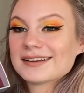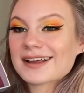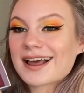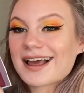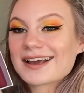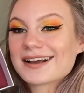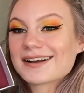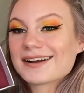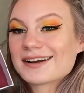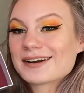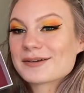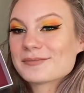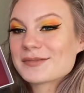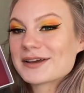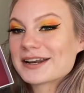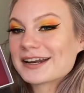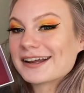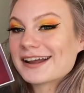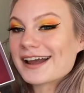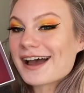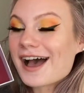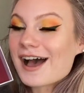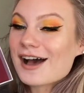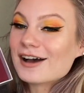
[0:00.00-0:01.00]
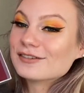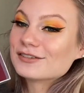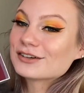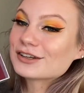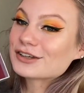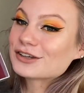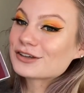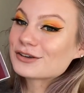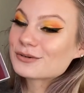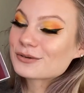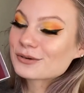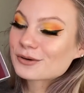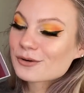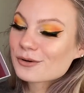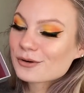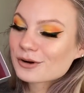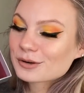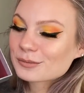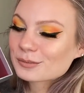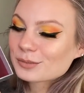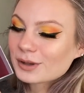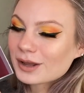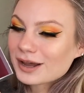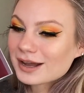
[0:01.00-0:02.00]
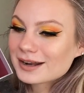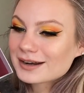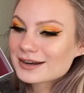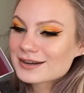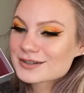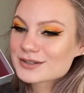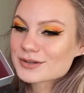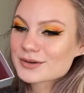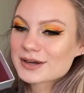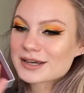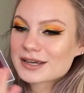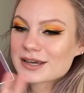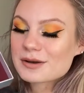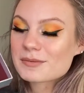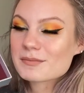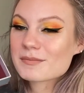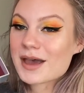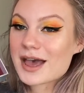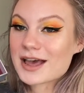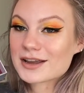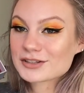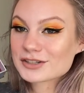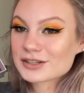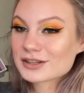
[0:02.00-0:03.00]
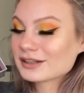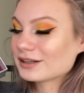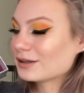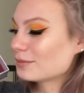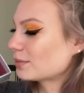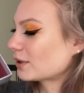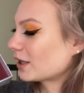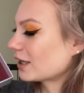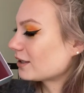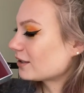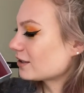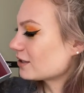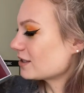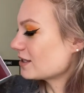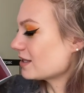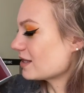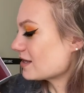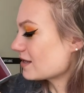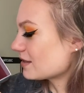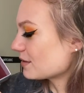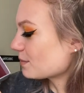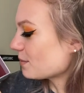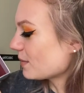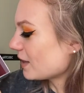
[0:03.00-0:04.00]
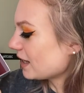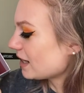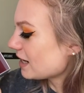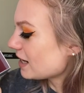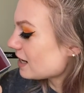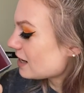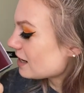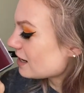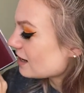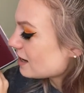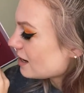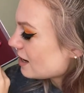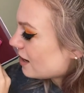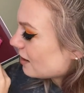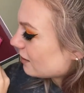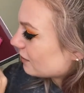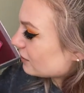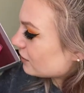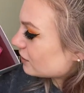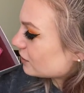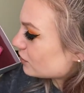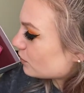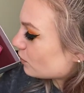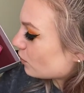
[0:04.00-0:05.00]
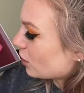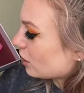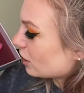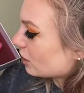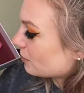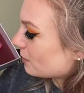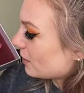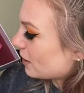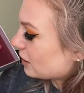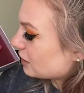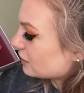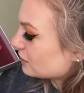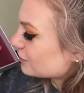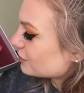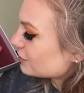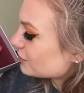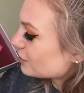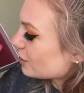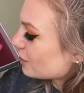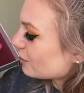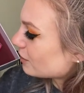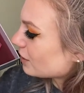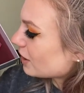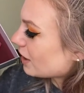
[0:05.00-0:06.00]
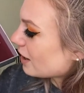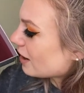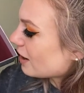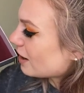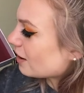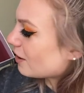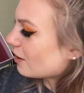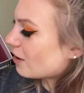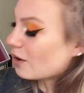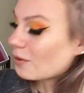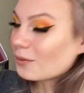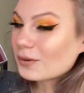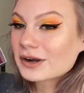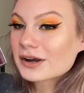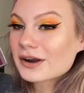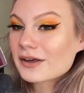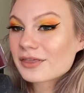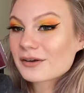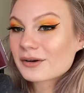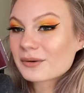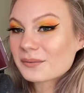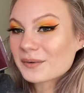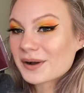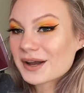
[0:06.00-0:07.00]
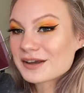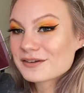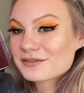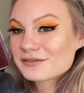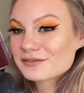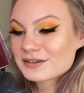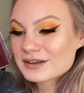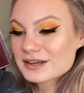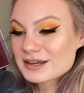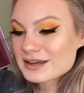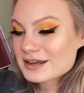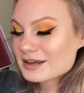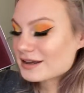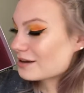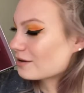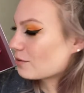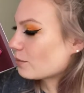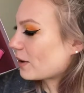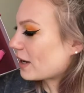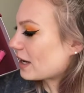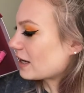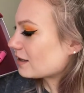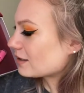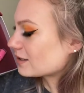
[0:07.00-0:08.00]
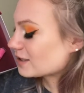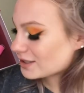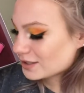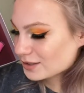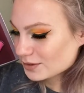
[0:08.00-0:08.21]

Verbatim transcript: I got a mini of Unicorn Blood so I can match the lip liner to this mini. There's Watermelon Soda. Oh, another Wifey. Wait,